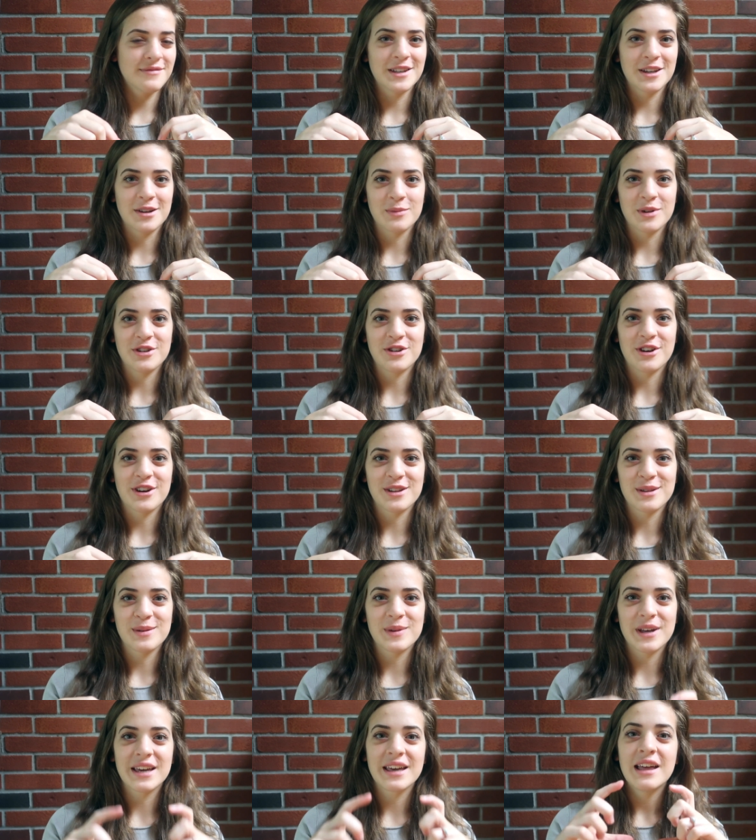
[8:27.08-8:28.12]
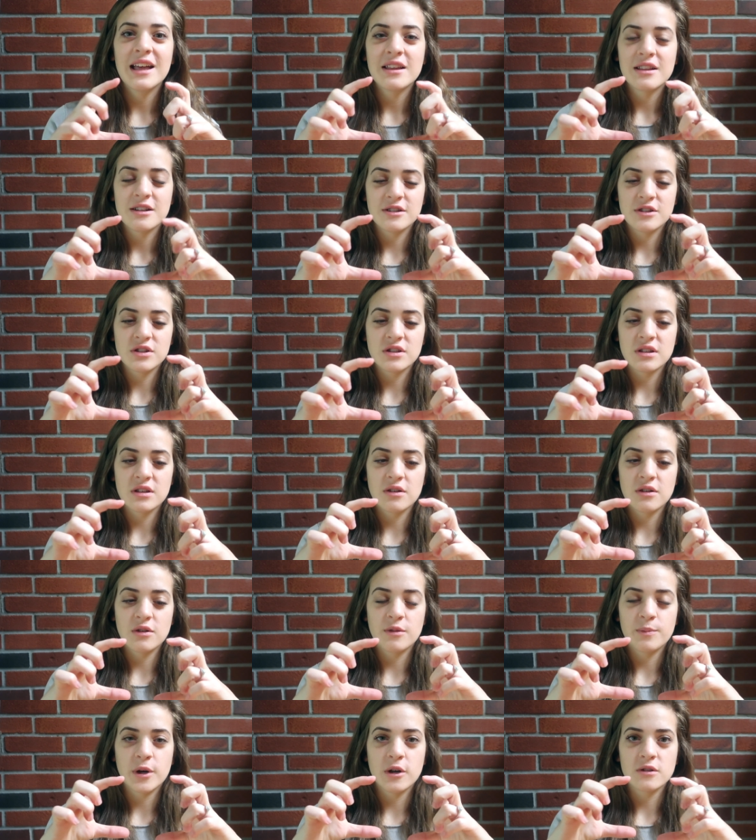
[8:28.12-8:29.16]
hear my dog in the back, they're just a
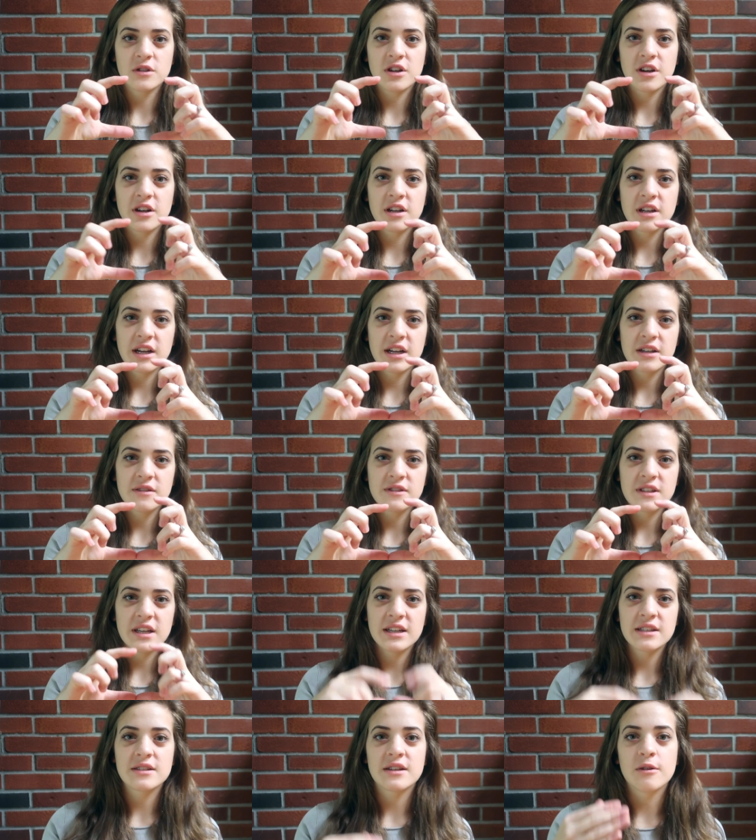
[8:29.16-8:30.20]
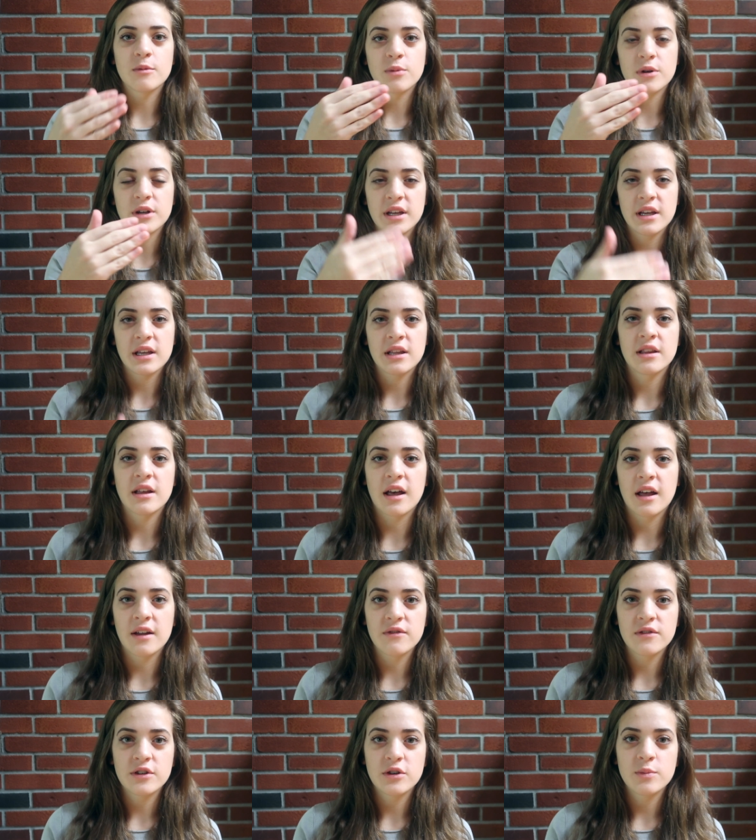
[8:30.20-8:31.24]
little postcard kind of size, and I put it in the
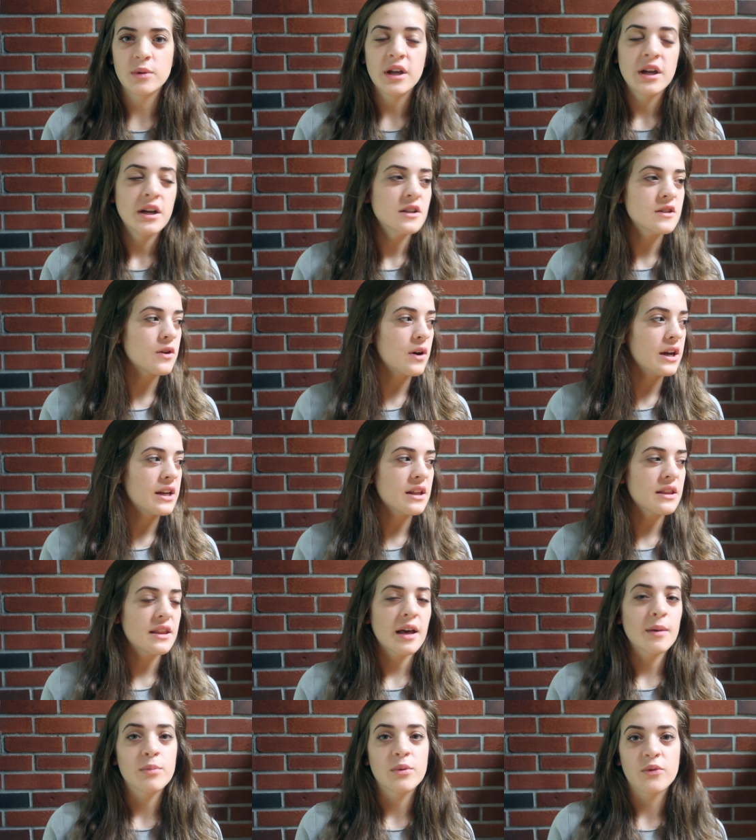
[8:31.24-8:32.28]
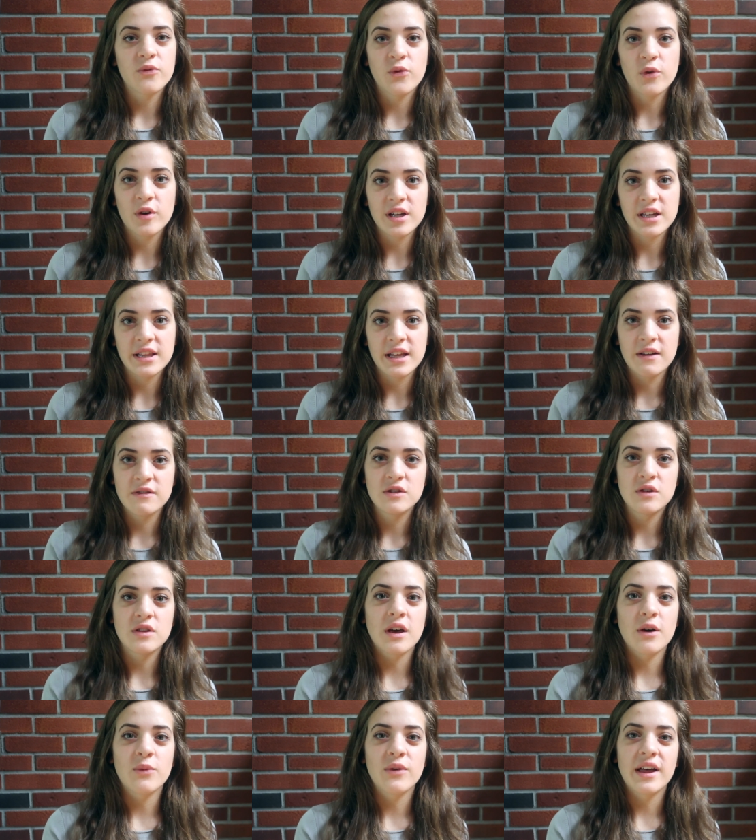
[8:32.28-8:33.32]
envelope. So I did that before he left, so
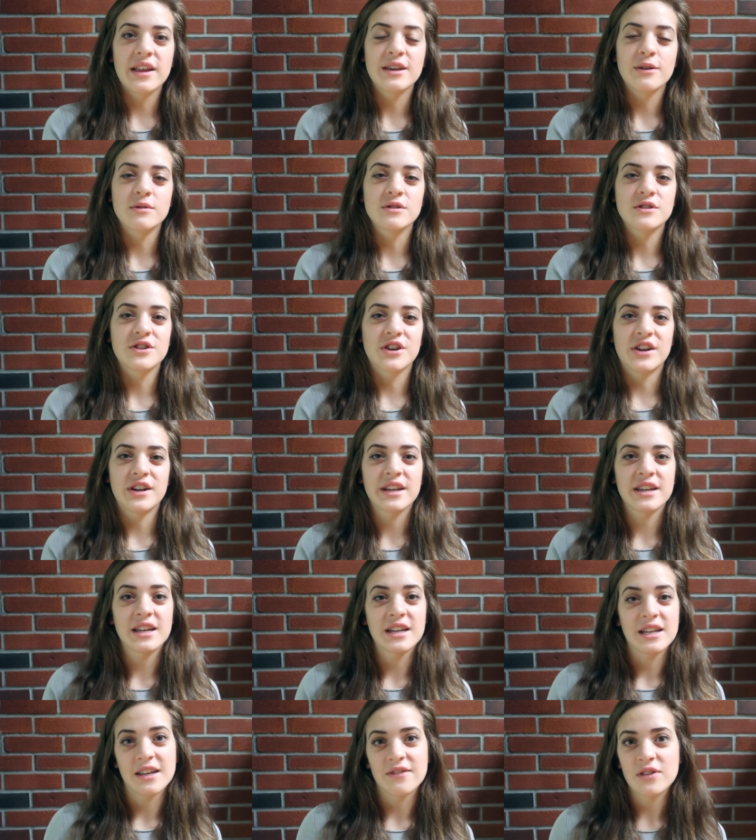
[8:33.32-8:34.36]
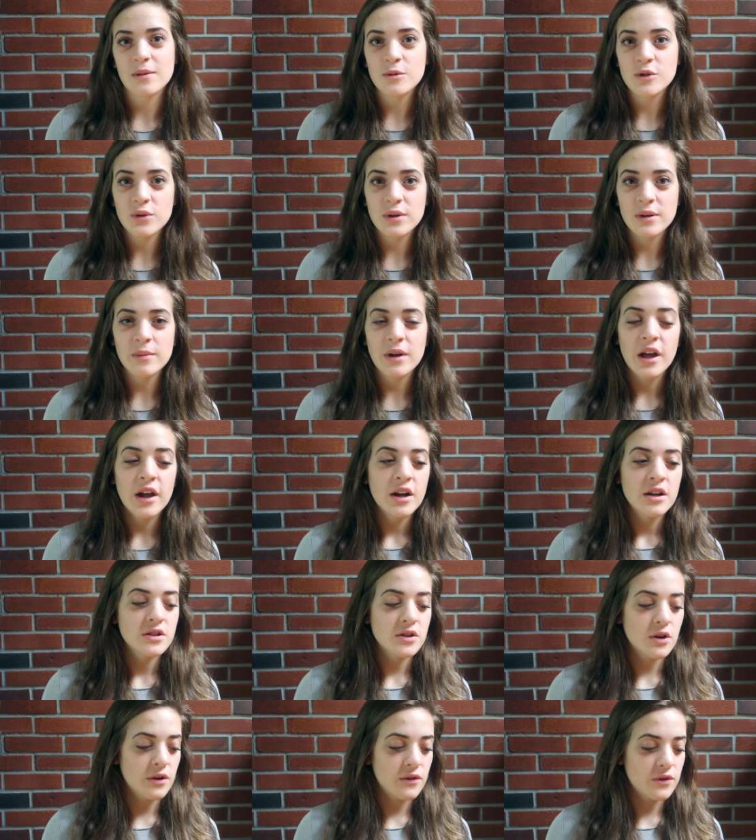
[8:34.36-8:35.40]
that while he was gone I could give them to him.
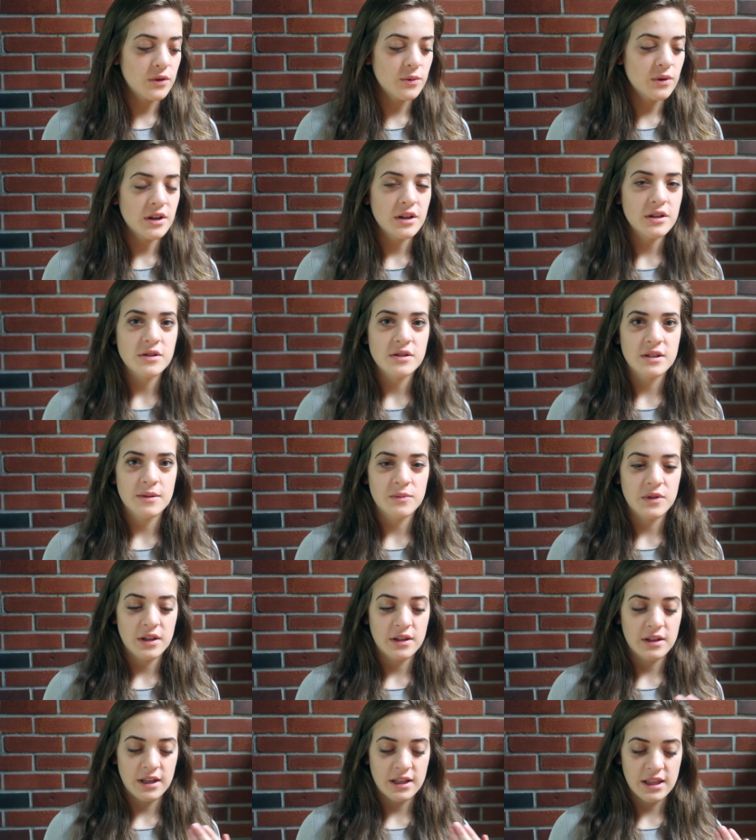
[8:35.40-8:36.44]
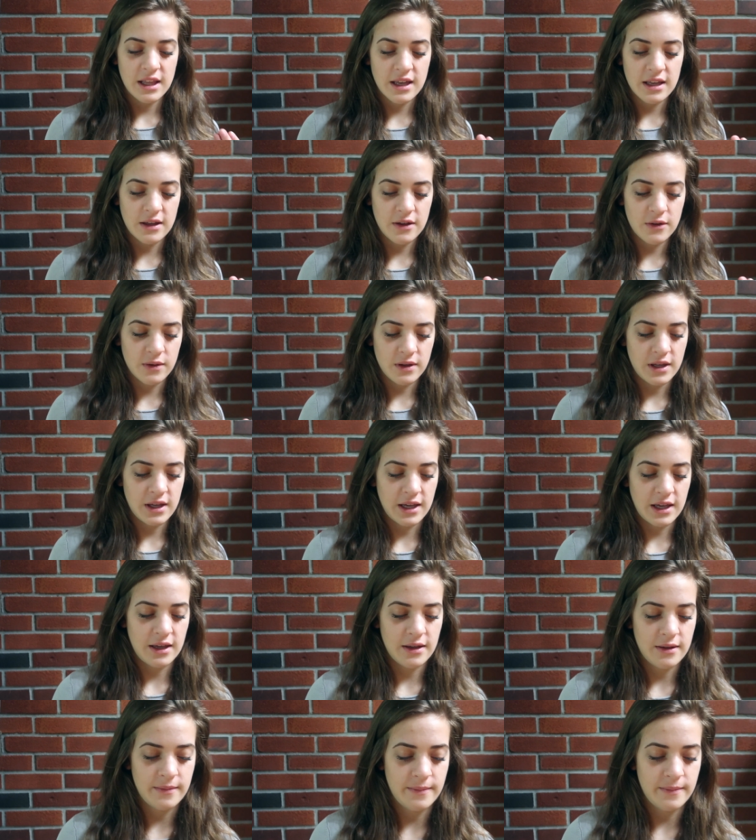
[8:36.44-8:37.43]
So if you want to do something like that, oh hi.